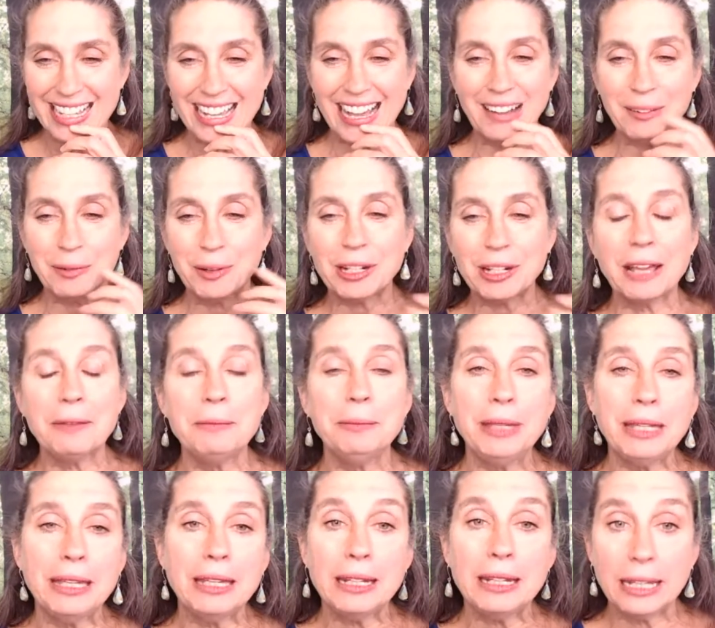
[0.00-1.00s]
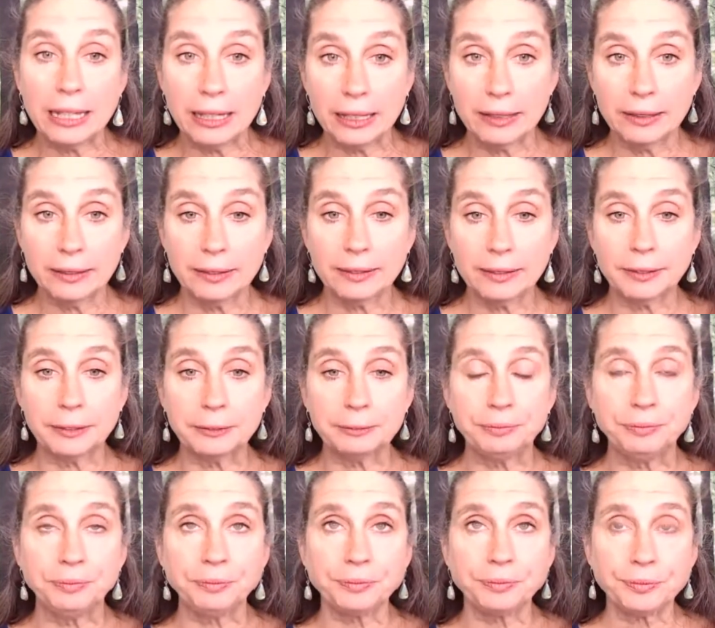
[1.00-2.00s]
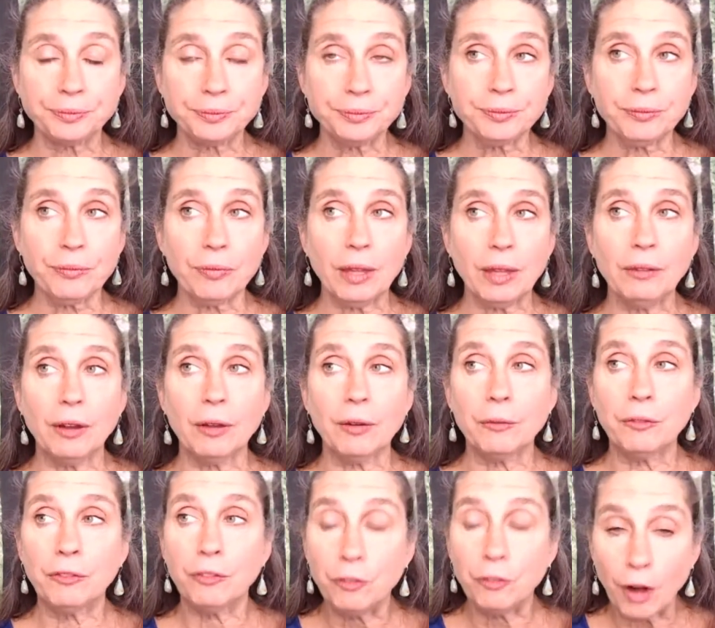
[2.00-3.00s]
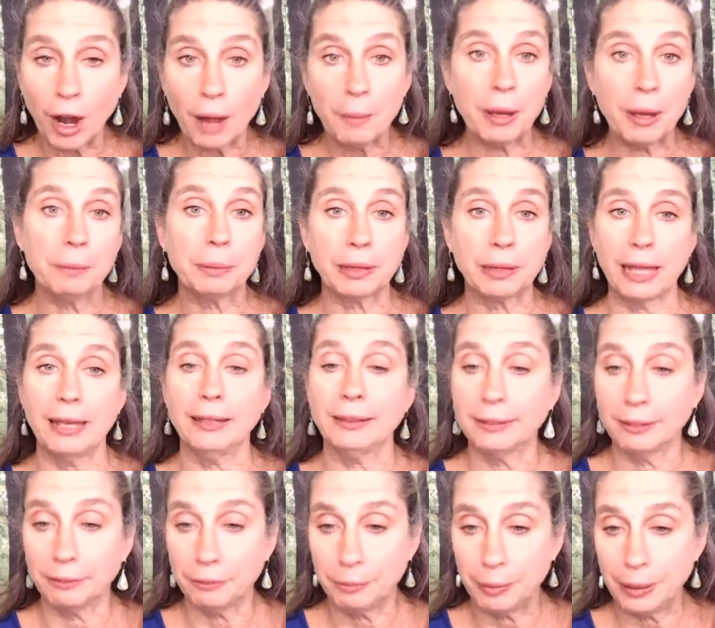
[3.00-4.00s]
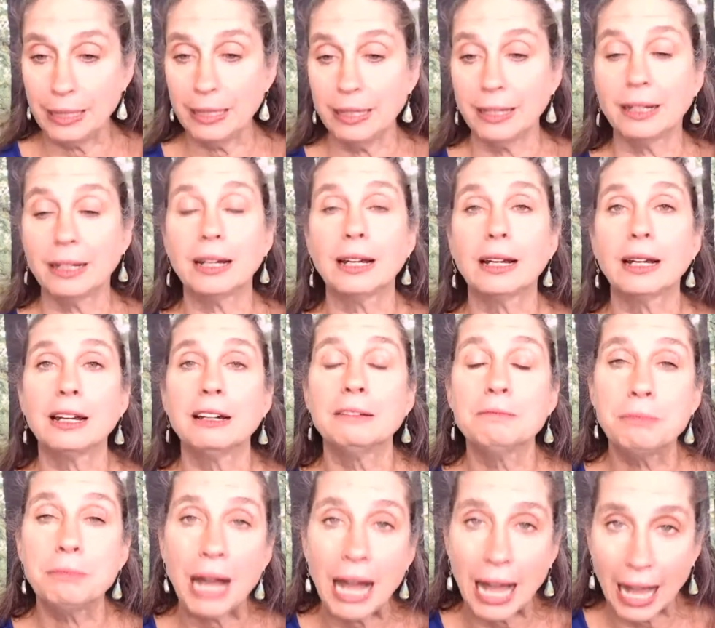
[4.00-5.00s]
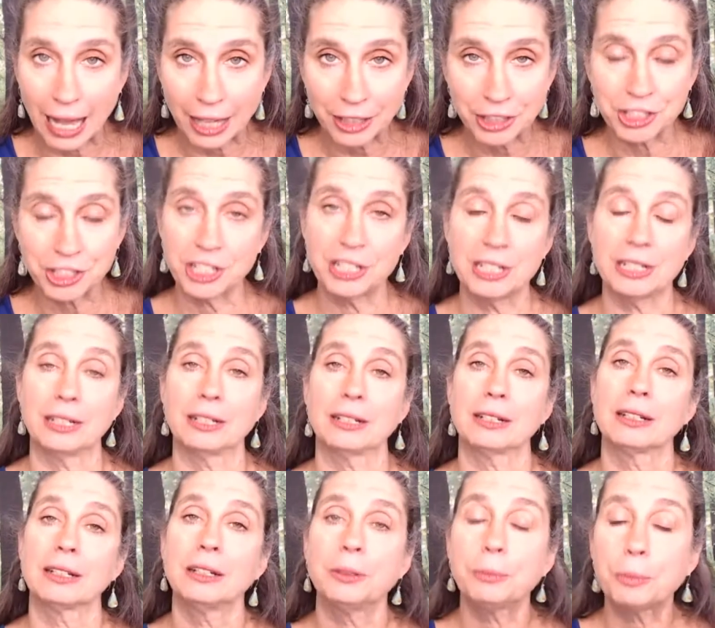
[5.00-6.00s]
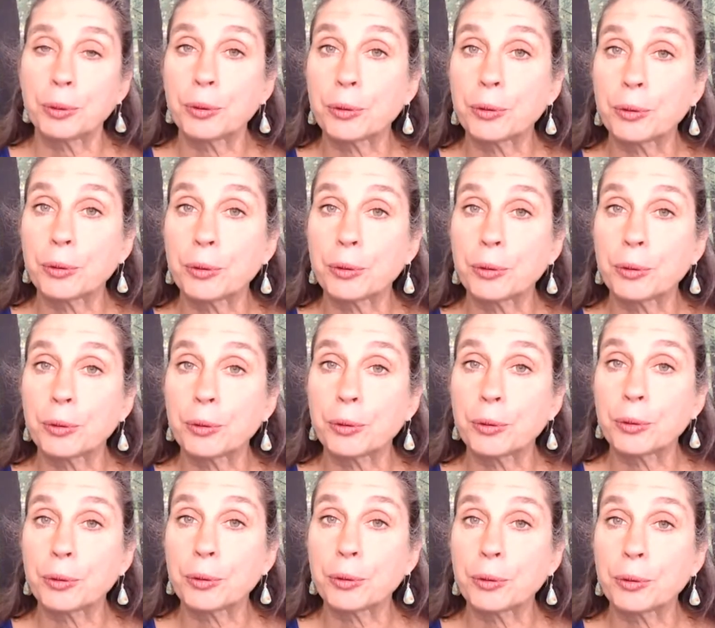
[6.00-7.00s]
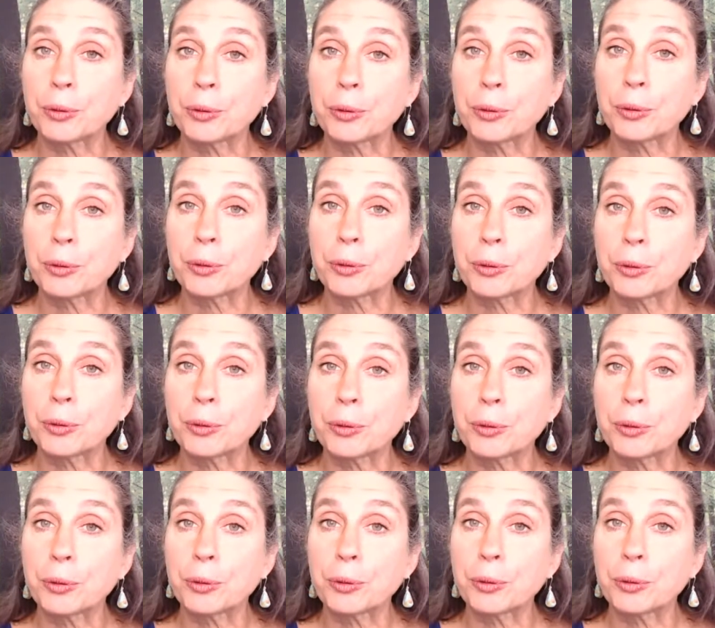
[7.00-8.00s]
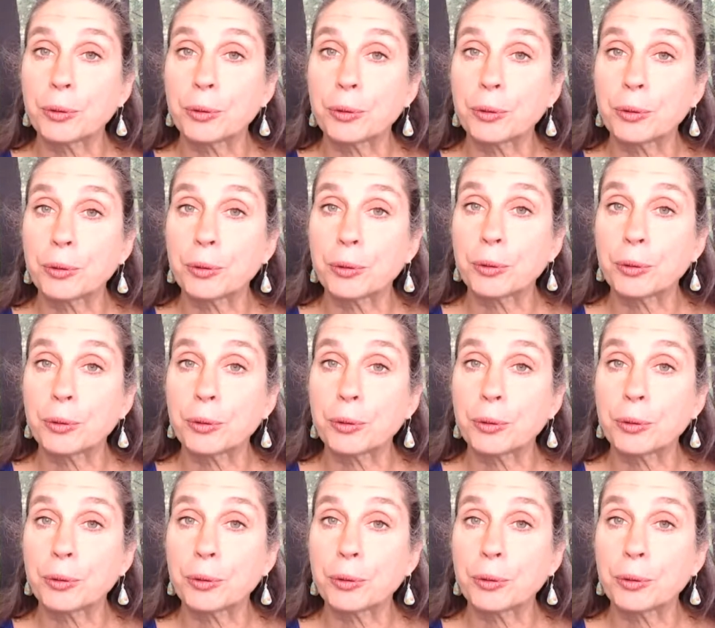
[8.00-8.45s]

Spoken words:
What I mean is from a place of being compassionate, present, open-hearted,